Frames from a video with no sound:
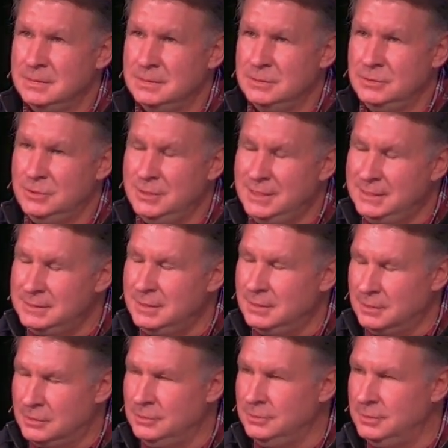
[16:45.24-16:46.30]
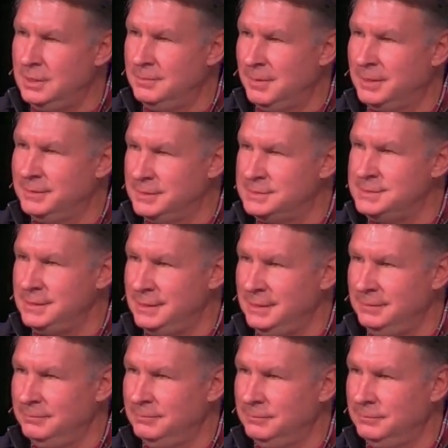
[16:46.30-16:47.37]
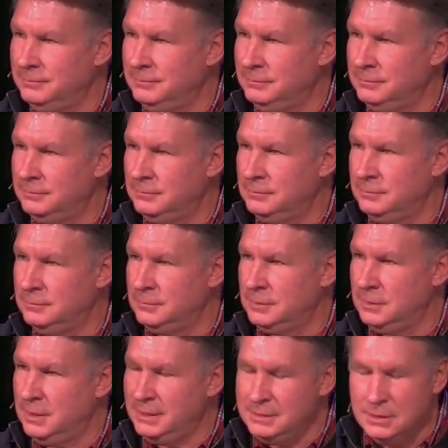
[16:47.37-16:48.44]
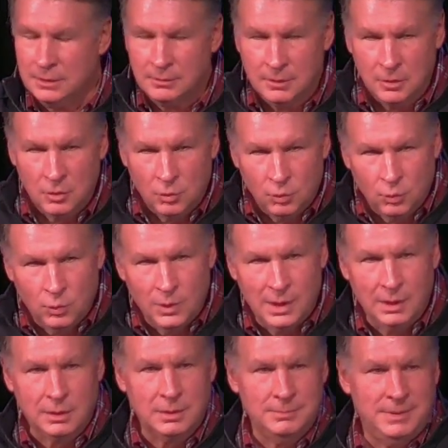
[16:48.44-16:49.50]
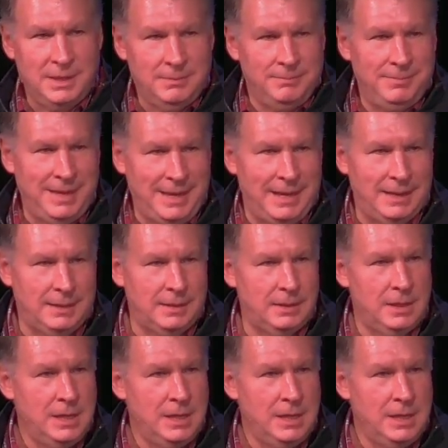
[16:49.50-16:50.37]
You need to include him on the team. You need to welcome him back.